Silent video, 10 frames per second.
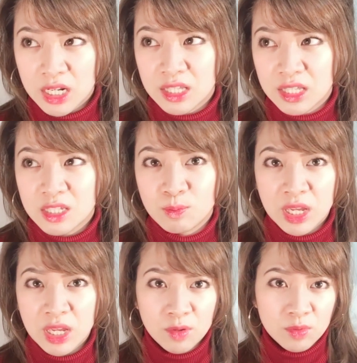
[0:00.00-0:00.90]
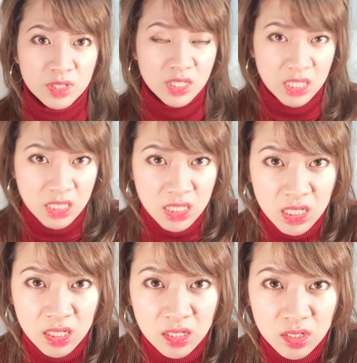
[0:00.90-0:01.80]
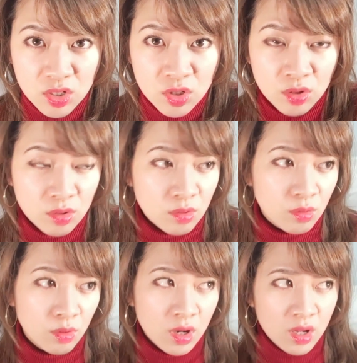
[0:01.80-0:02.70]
and it's being resistant to